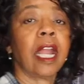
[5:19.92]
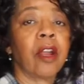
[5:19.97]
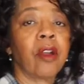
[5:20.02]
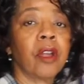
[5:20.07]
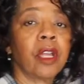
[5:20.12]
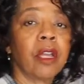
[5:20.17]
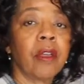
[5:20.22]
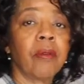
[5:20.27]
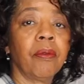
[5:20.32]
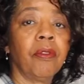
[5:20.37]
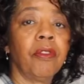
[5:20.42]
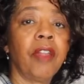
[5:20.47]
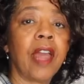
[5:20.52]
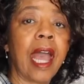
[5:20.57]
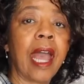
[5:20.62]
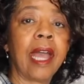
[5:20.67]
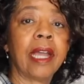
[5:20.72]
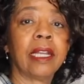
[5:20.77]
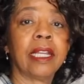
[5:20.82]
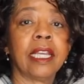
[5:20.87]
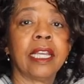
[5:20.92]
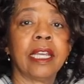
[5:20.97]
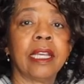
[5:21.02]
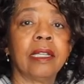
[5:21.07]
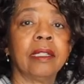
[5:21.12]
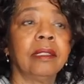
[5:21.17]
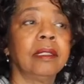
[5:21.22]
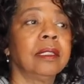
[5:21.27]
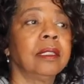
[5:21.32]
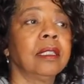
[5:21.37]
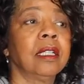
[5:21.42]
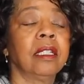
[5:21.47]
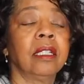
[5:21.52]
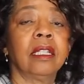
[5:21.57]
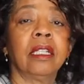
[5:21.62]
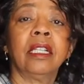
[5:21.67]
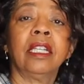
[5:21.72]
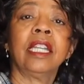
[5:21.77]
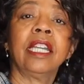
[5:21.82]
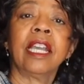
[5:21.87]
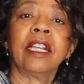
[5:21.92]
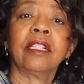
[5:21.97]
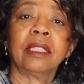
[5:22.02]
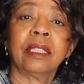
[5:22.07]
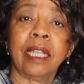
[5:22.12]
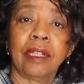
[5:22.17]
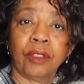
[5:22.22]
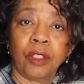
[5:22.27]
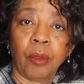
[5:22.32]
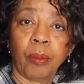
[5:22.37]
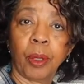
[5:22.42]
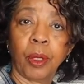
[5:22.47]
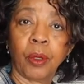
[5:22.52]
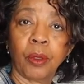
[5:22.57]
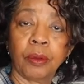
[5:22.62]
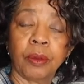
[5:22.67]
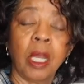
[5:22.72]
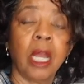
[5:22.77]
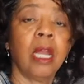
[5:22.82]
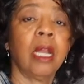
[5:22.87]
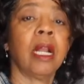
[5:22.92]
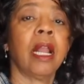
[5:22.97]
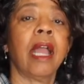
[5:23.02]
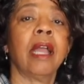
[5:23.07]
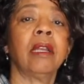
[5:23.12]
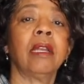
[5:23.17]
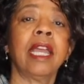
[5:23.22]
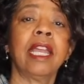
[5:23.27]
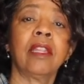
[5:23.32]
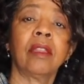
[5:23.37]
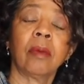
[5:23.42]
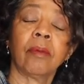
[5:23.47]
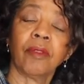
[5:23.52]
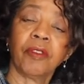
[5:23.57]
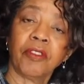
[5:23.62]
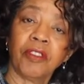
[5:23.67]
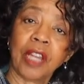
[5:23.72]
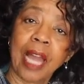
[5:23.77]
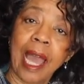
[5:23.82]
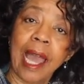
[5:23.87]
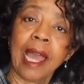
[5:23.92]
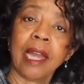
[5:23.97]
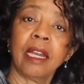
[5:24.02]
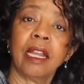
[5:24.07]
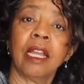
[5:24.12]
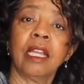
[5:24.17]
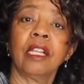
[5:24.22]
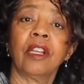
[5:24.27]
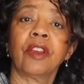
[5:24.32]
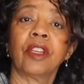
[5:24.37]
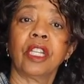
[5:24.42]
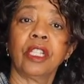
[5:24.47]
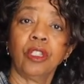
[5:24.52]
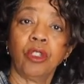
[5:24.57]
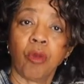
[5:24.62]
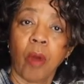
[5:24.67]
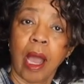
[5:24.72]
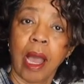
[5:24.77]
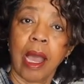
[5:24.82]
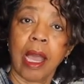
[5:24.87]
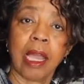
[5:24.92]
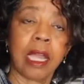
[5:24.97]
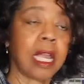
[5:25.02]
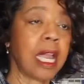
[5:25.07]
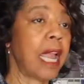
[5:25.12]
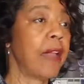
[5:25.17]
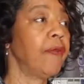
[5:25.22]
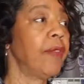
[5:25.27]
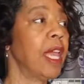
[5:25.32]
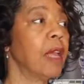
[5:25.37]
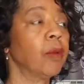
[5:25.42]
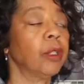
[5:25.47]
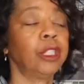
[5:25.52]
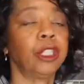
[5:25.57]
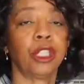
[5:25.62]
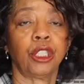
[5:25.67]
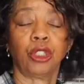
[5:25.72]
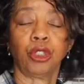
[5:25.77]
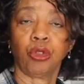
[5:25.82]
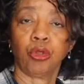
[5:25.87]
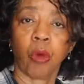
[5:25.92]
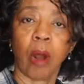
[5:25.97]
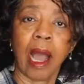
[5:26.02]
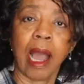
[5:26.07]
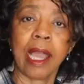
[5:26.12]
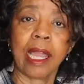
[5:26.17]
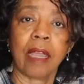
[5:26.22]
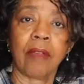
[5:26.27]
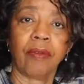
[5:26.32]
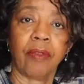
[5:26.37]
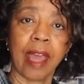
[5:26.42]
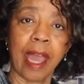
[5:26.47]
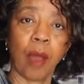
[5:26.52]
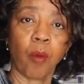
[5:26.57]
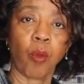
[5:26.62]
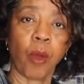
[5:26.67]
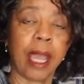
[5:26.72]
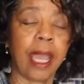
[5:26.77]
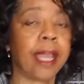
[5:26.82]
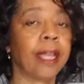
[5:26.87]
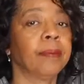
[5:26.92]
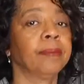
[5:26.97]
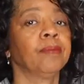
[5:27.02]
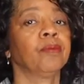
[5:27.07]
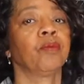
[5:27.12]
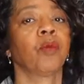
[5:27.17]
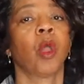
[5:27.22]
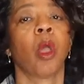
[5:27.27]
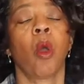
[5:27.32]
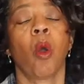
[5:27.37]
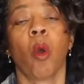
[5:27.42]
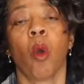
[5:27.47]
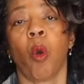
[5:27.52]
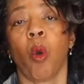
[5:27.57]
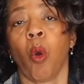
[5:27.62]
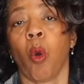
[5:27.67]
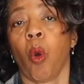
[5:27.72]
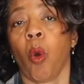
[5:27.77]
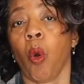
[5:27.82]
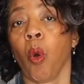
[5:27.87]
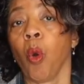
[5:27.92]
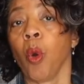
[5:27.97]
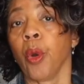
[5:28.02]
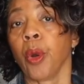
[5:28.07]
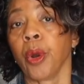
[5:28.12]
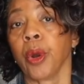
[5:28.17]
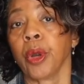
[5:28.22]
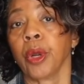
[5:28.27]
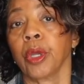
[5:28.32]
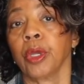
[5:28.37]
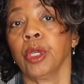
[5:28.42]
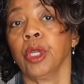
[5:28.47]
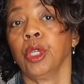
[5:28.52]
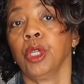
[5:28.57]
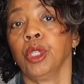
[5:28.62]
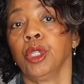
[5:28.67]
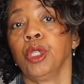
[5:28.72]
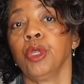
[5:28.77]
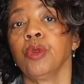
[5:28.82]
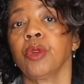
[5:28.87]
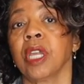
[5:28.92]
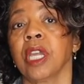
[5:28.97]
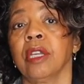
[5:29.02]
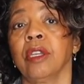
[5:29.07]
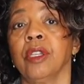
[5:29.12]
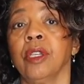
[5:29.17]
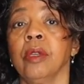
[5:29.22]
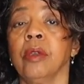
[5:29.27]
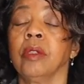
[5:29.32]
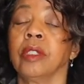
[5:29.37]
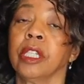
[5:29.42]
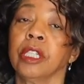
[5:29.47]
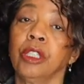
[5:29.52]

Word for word: area that is inaccessible and lay them flat to dry, and they will just dry that way. Or you can use